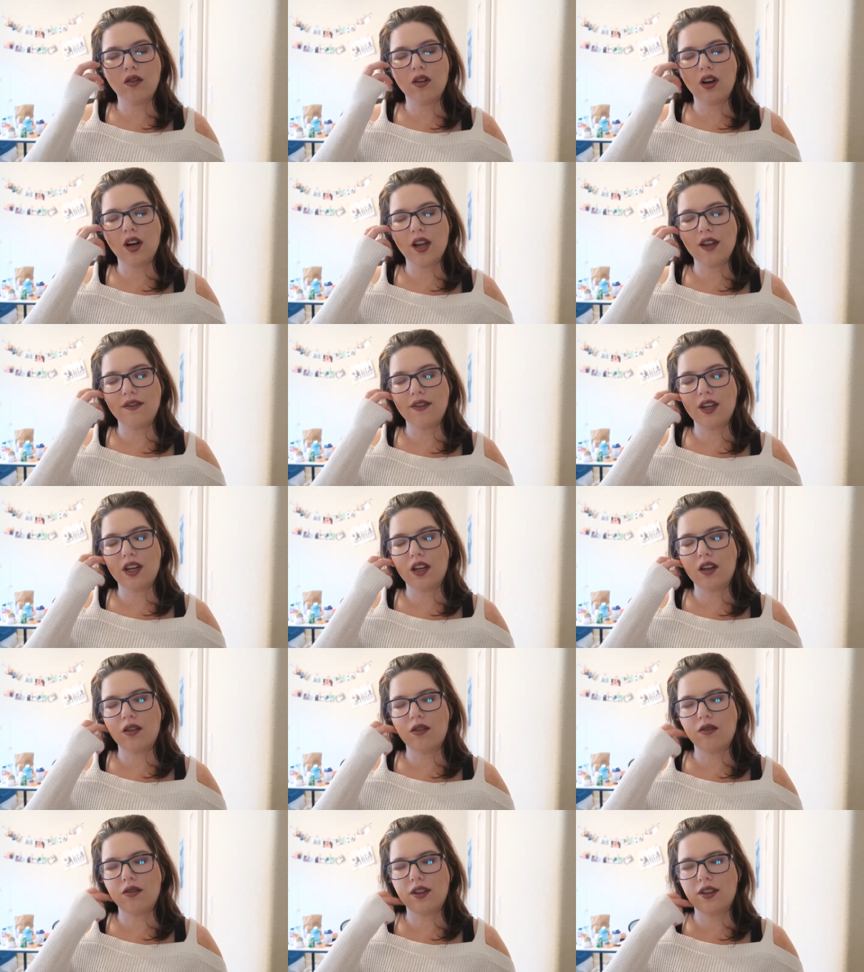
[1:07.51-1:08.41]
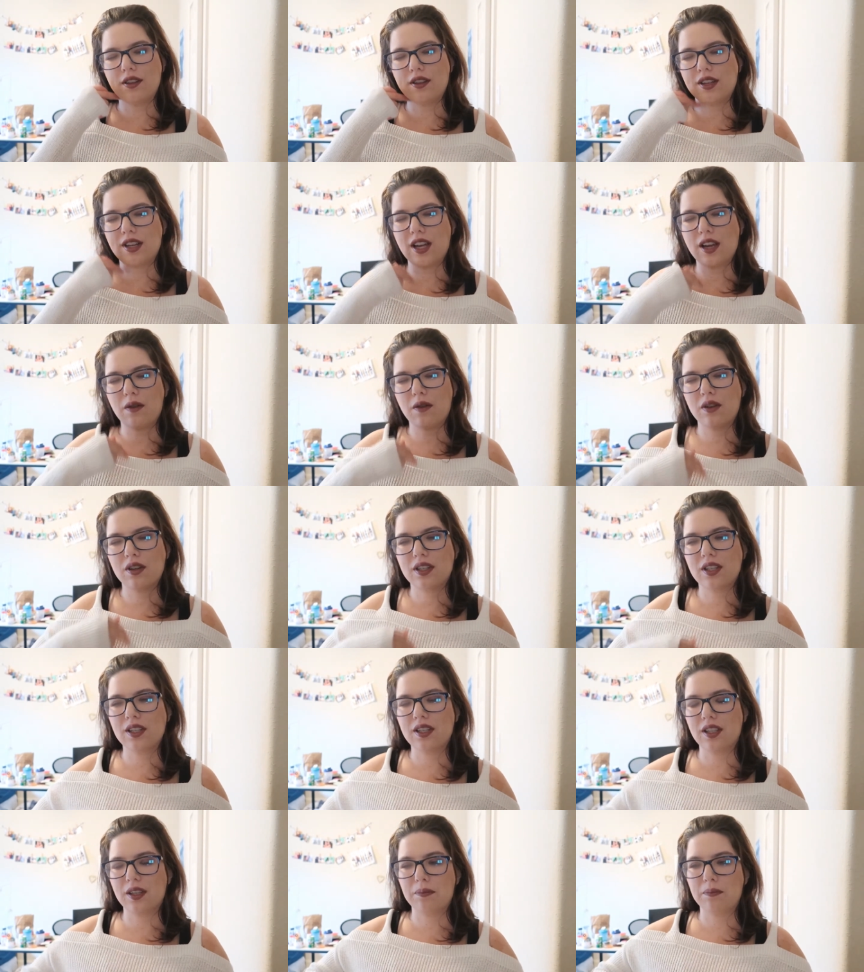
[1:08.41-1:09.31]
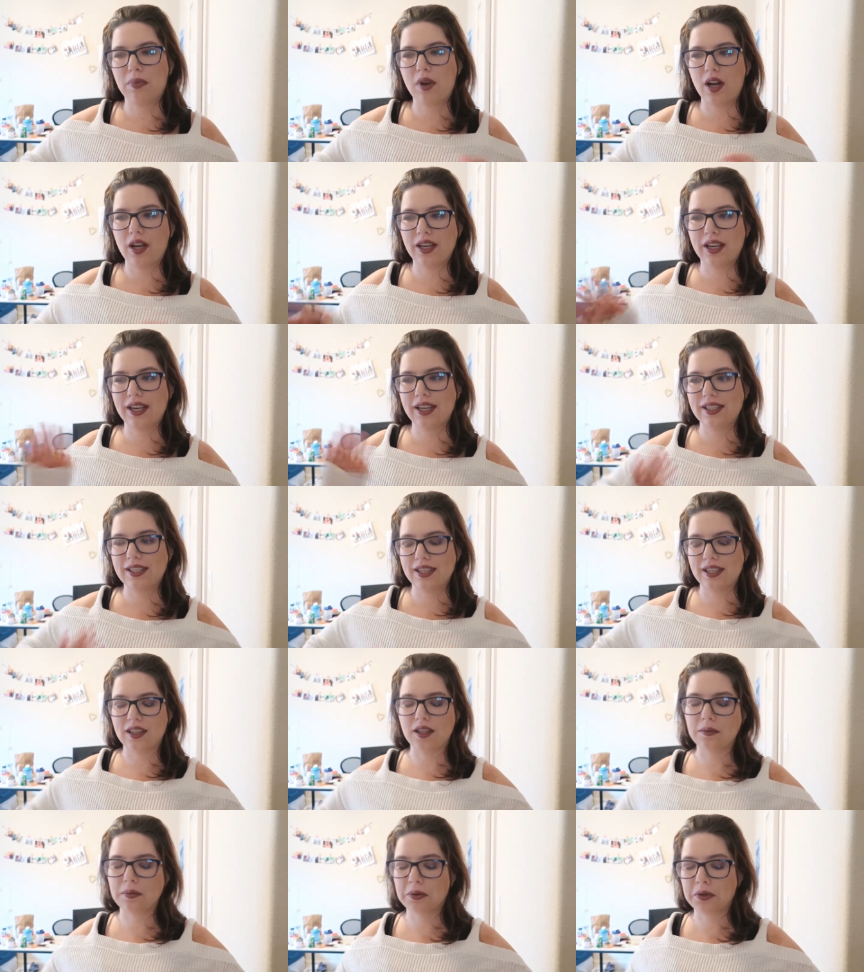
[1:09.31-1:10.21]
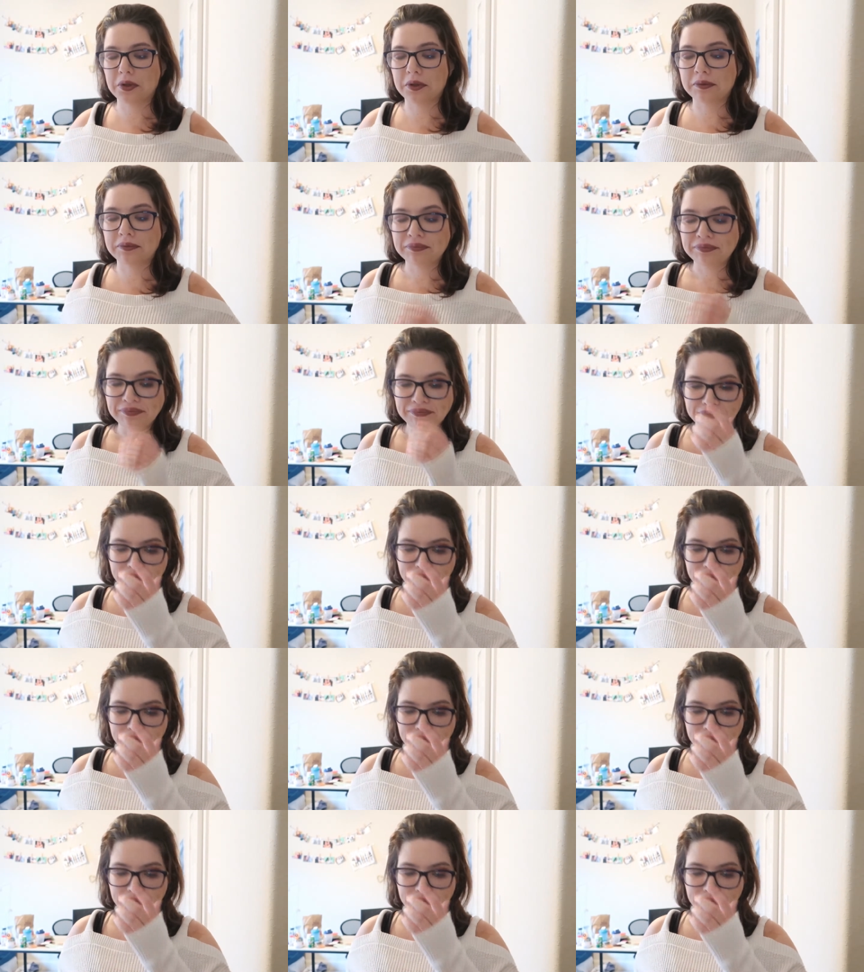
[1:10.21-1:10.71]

or a video the other day where it says like podcast in the book.